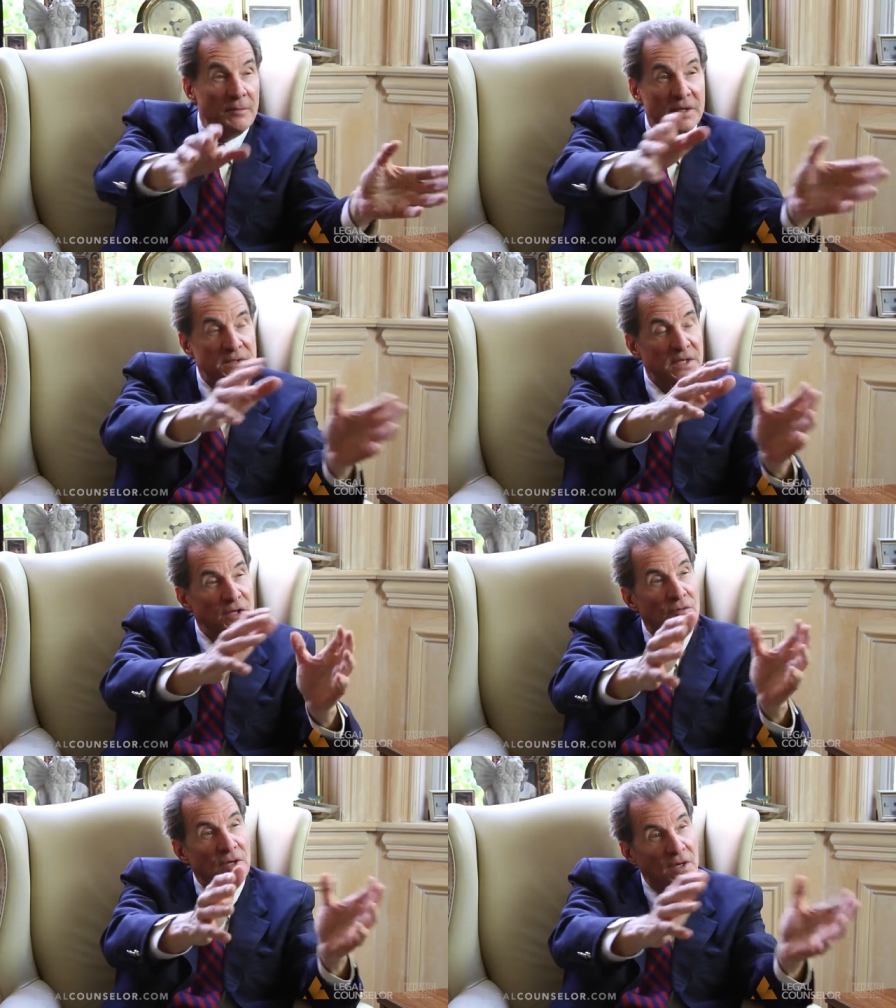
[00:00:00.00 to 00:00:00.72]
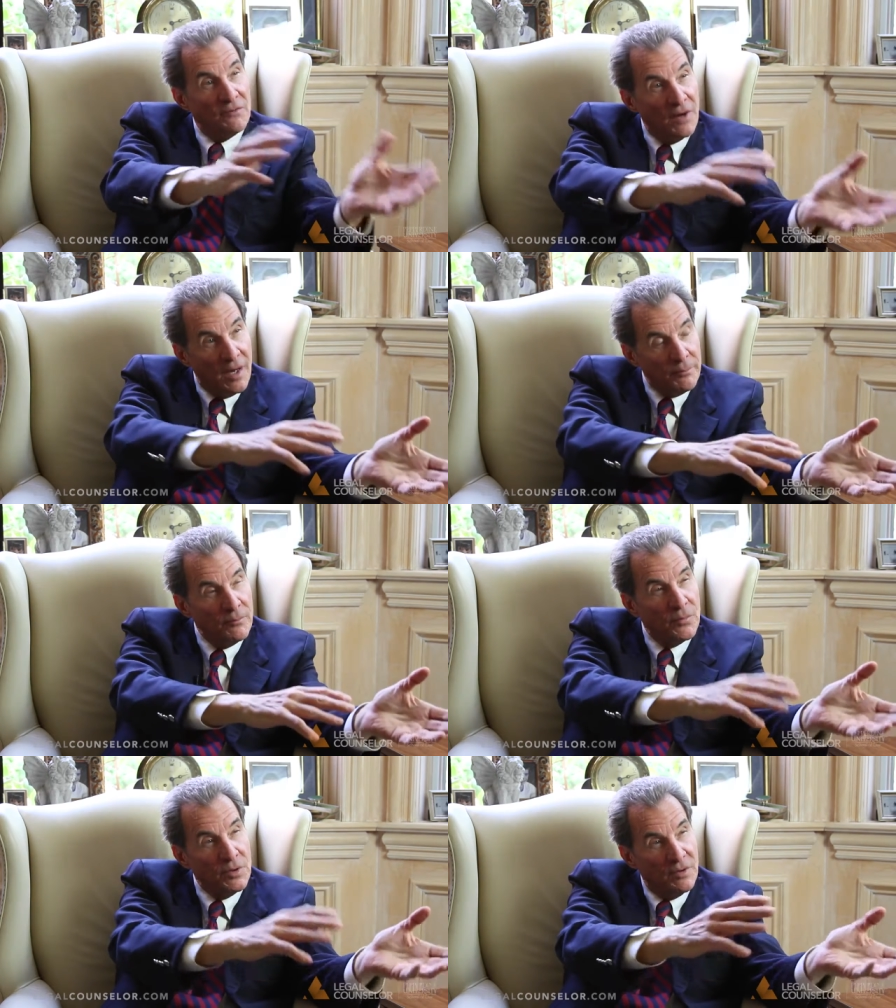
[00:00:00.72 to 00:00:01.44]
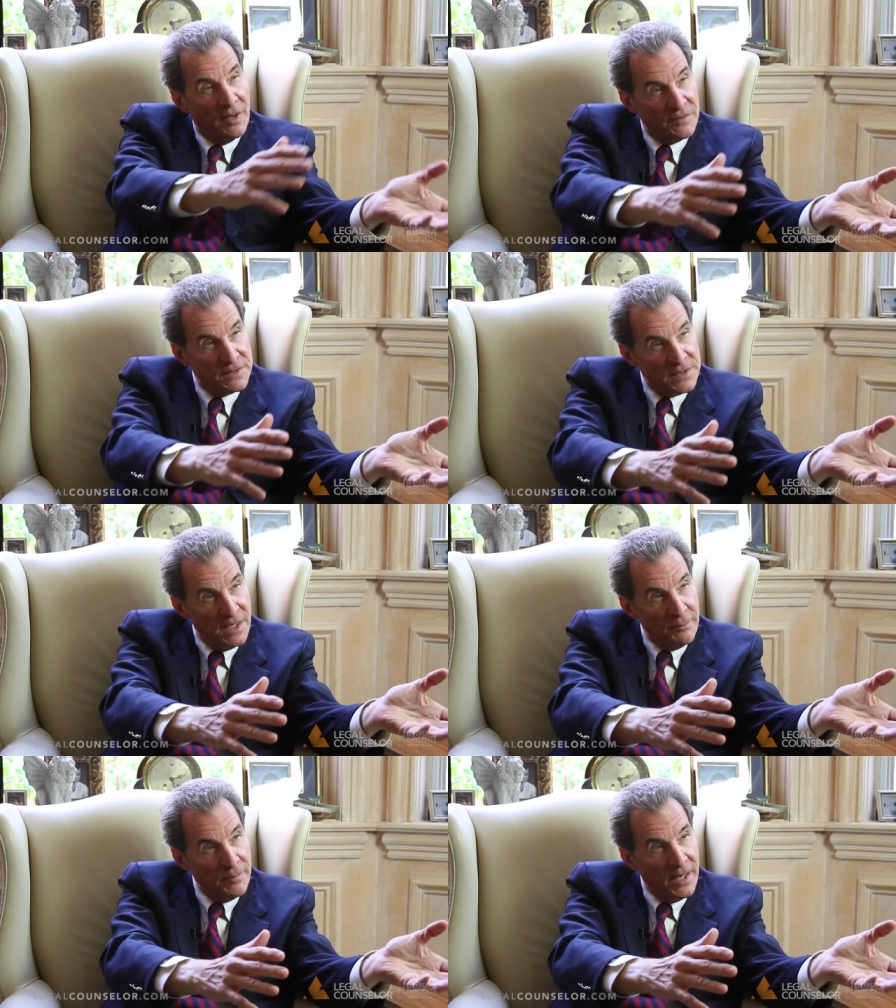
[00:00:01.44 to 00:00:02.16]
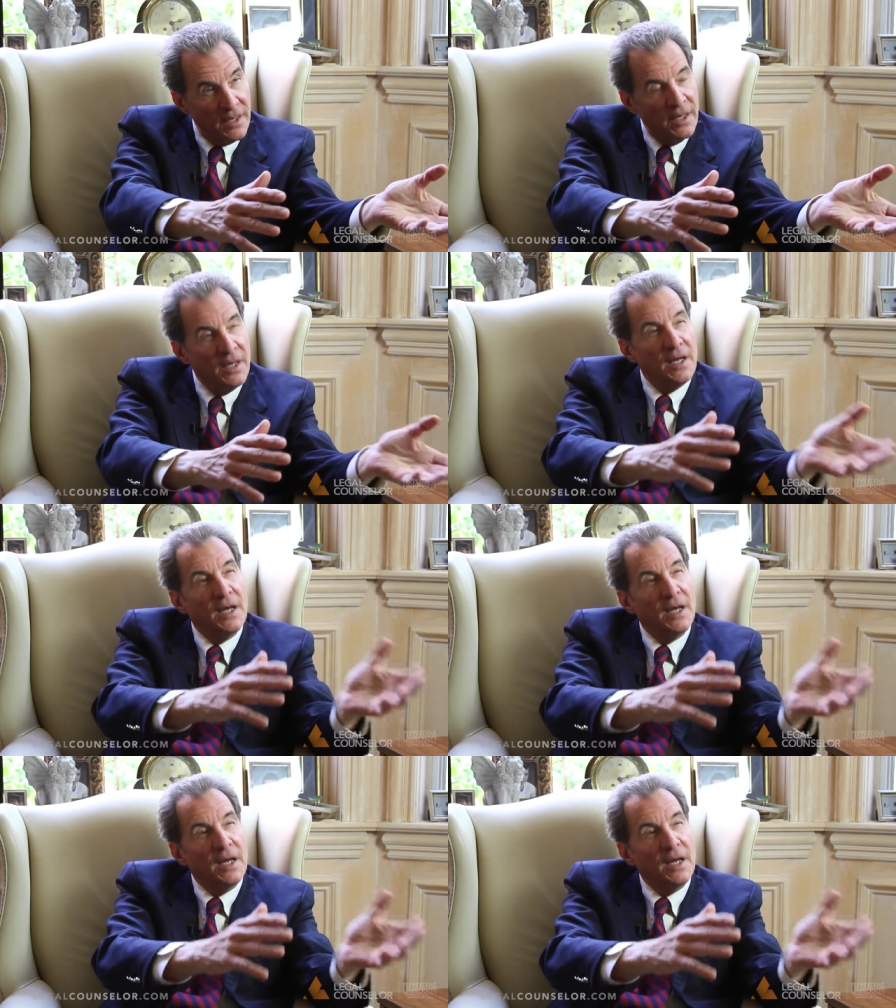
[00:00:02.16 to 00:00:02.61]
I'm not saying you give up when you have a setback,